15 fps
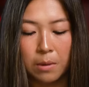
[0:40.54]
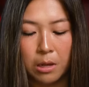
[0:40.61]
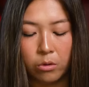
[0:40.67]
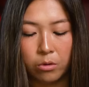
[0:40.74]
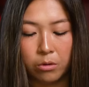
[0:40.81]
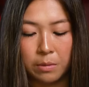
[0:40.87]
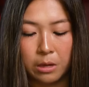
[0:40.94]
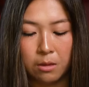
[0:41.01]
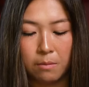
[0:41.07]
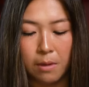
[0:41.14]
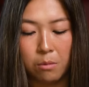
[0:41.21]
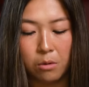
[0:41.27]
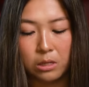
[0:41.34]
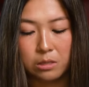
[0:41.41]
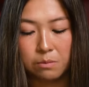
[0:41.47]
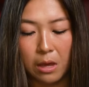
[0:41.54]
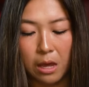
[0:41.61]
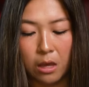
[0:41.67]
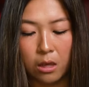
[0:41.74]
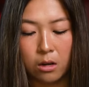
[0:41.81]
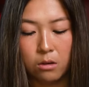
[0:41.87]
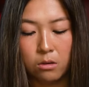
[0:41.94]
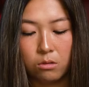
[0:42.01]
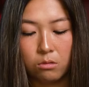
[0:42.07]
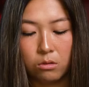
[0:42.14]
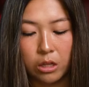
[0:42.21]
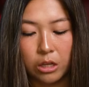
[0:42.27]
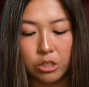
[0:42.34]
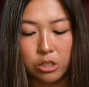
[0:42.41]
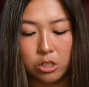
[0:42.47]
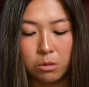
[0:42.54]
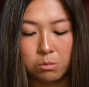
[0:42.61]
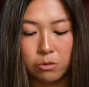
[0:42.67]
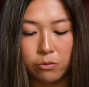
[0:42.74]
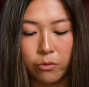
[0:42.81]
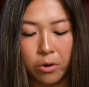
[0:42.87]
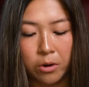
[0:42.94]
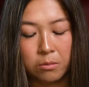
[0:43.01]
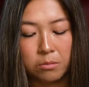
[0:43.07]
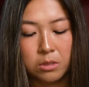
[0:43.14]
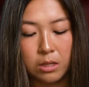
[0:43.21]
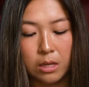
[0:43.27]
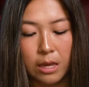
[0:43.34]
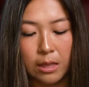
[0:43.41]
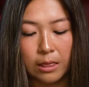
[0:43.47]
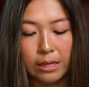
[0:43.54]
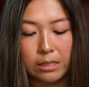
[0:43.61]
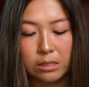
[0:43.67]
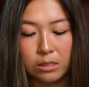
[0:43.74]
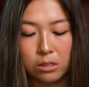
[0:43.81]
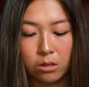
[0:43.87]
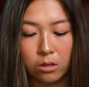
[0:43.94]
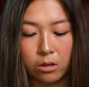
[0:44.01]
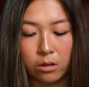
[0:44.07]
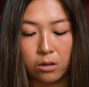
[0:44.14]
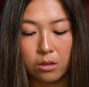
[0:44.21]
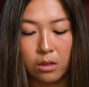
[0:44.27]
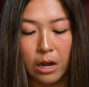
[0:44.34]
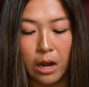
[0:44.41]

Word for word: but it will be the memories made, relationships formed, and lessons learned